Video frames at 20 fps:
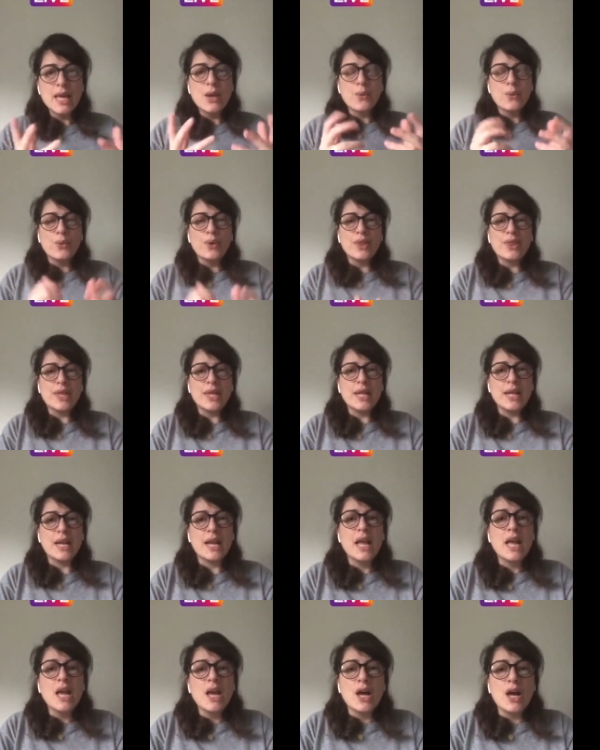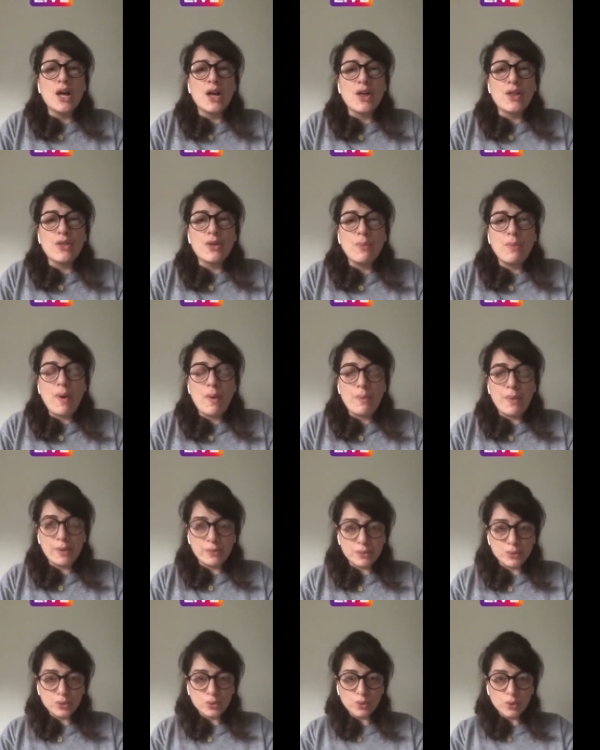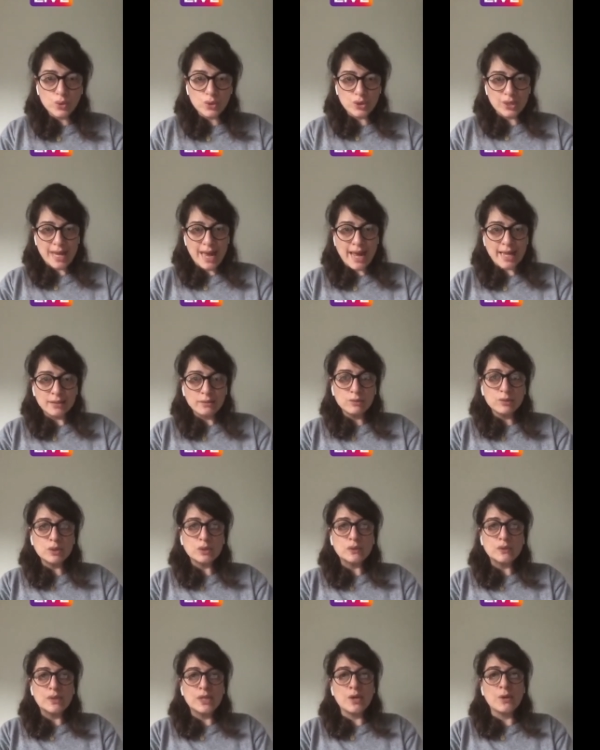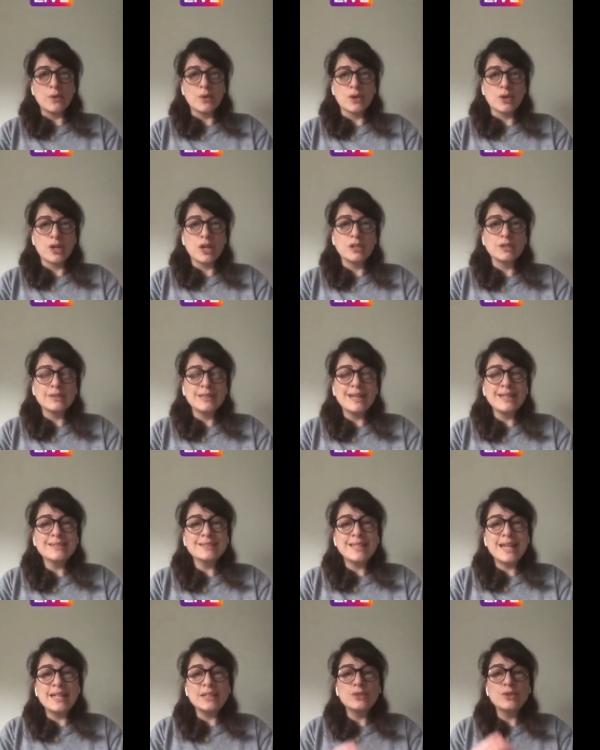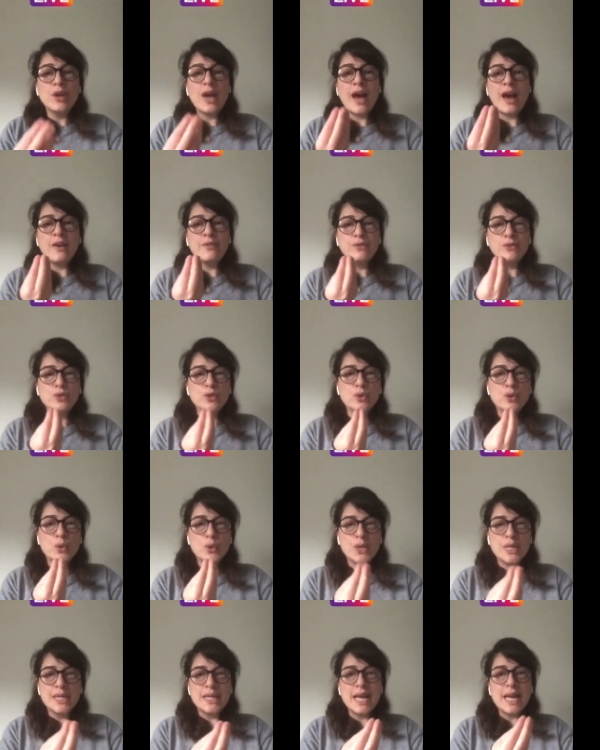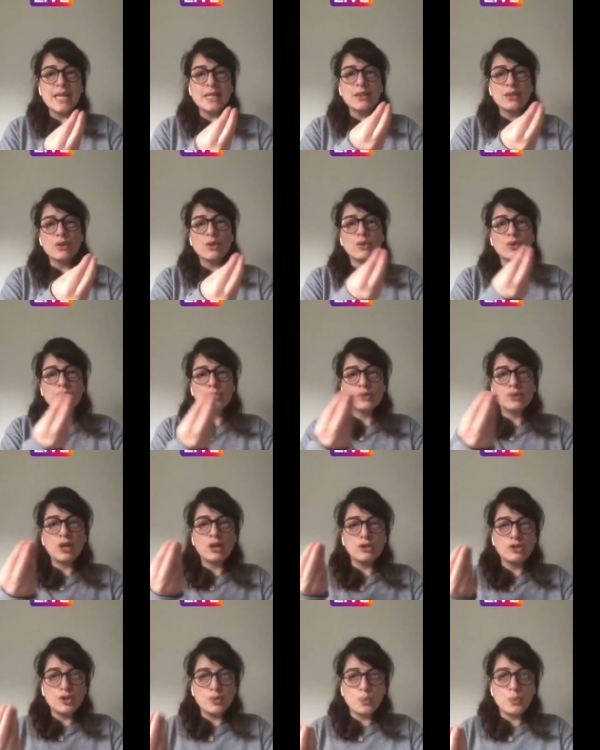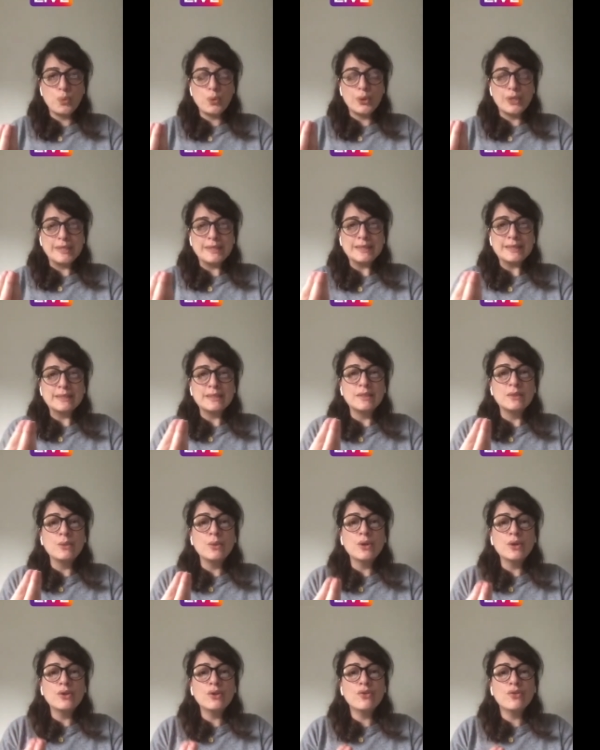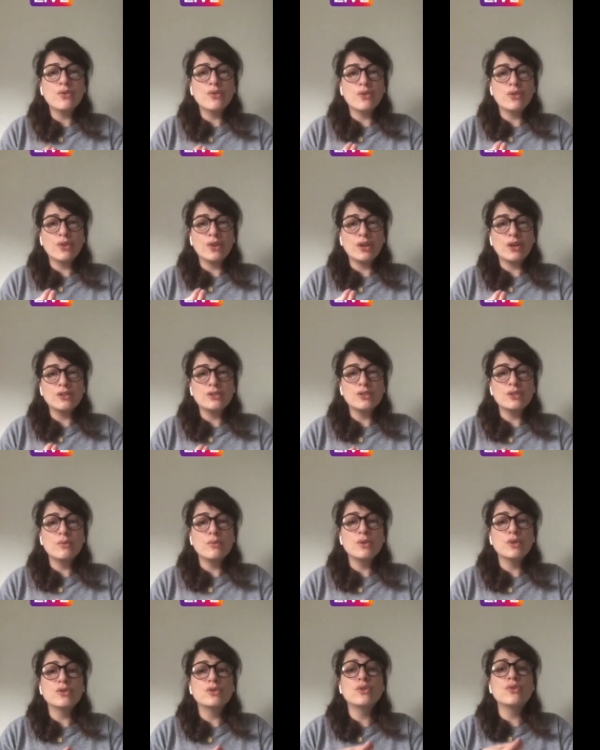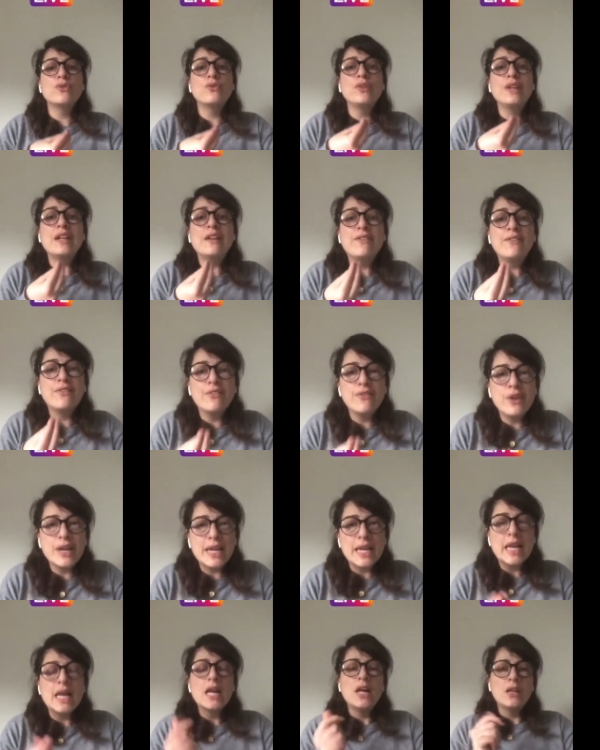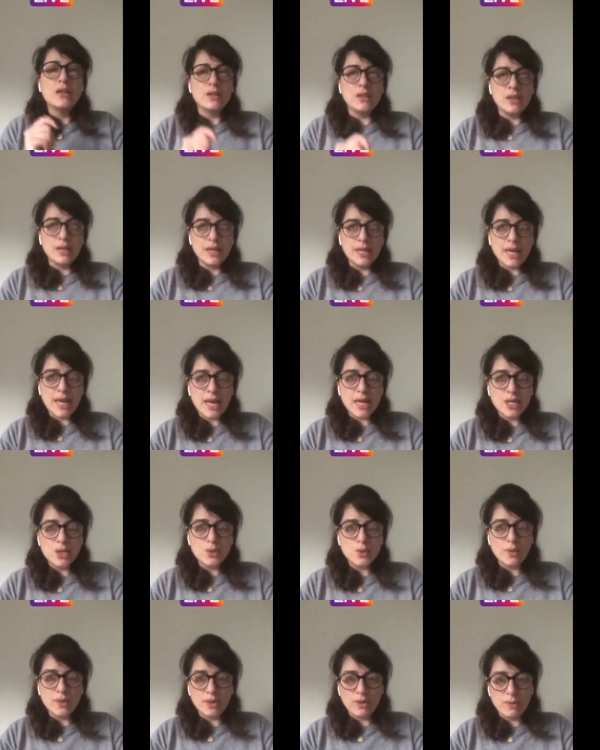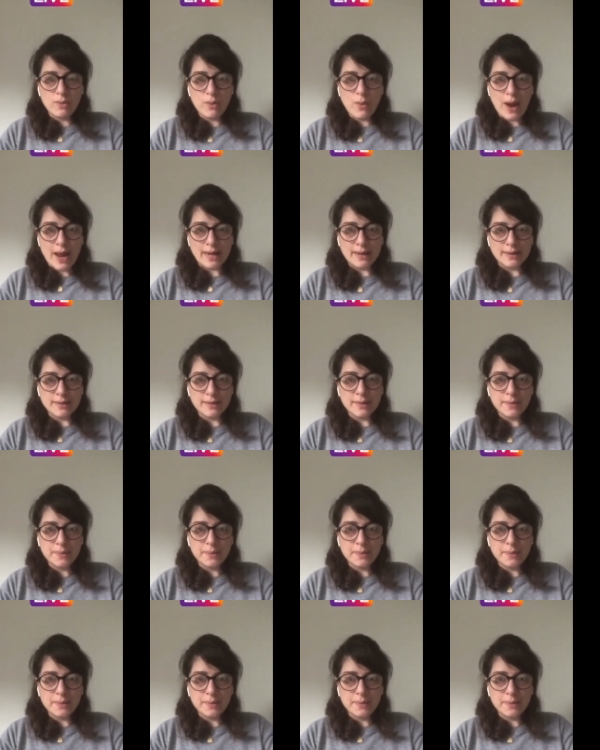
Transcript: within uh, the pop-up store's atmosphere or context, and you have to create those touch points in order for the customer to feel free to engage with the brand